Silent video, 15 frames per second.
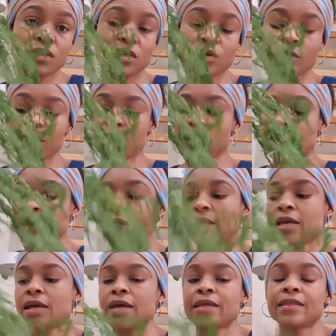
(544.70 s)
okay,
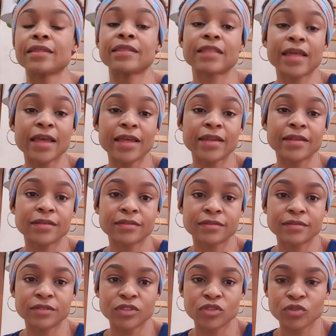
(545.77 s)
and then
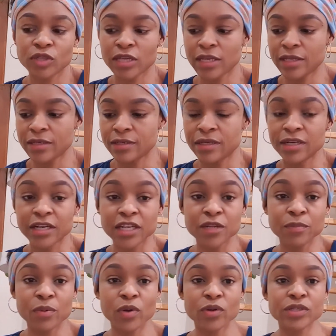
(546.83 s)
you can
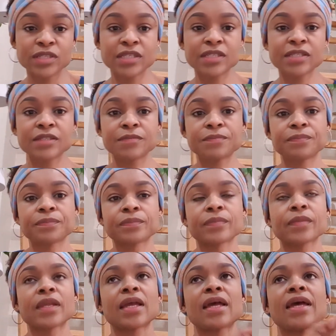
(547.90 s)
repot it.
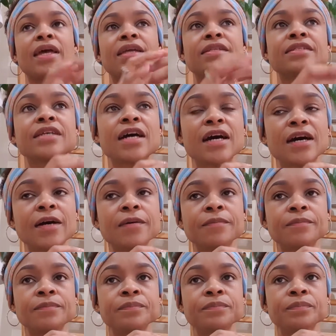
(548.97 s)
And
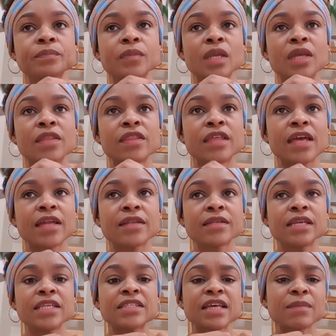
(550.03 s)
then
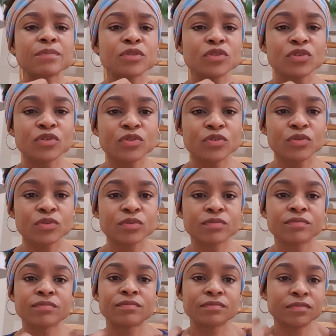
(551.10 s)
it's up to you.
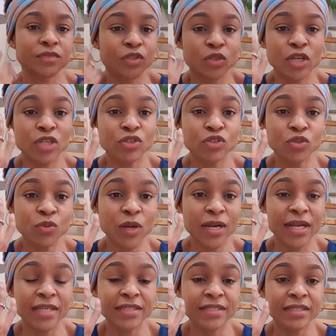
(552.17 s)
You can do what
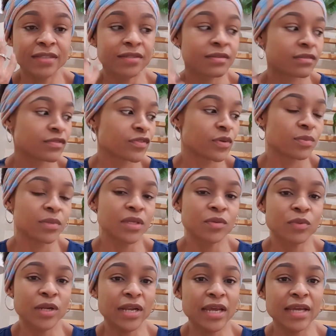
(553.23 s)
I did. For me,
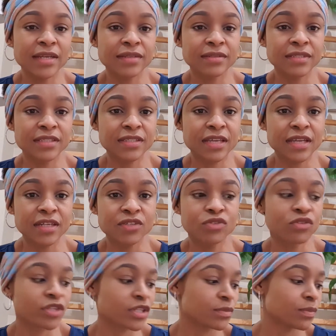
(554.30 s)
when I decided
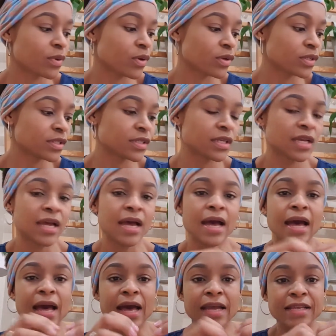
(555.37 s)
to repot,
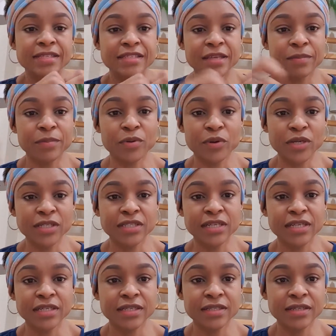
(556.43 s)
I
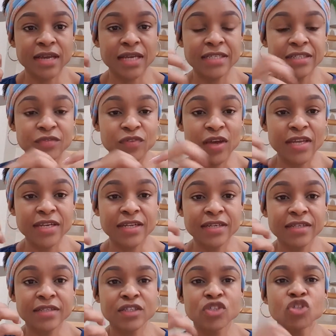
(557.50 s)
separated it, I divided
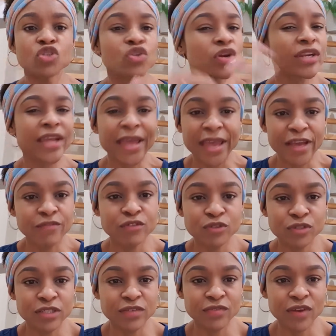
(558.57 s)
it. You don't have
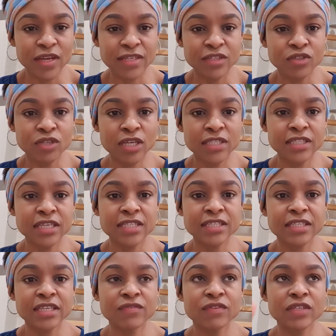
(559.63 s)
to divide it. You can
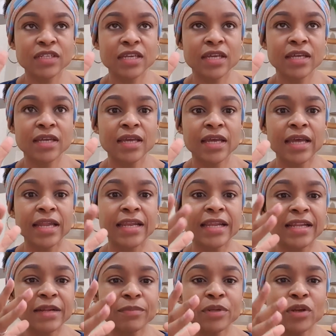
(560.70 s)
just give it a
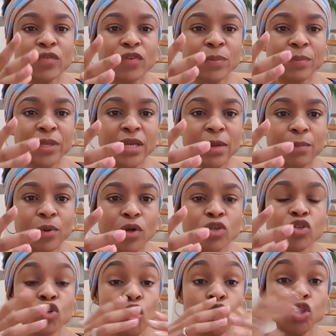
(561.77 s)
little bit of a bigger
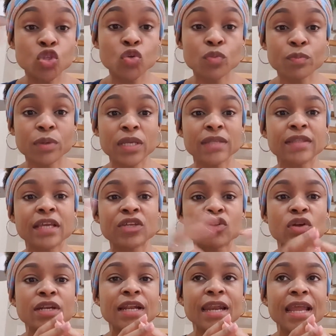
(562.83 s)
pot, not too big. They
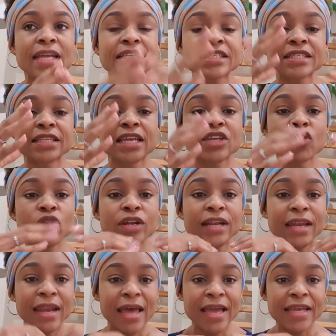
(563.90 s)
don't
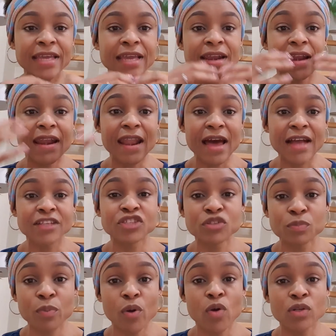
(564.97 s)
like
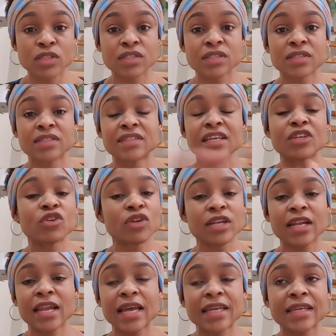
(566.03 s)
large pots. They
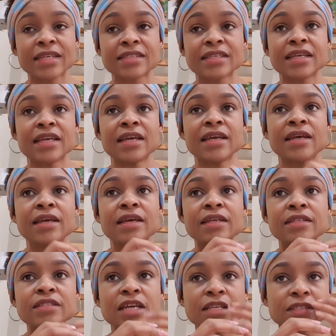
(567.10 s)
don't like it.
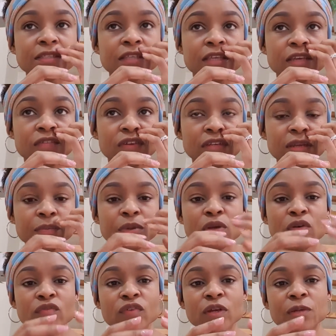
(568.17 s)
Just give it a bit
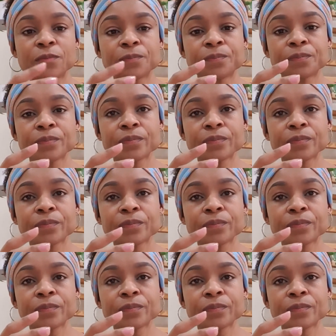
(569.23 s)
of a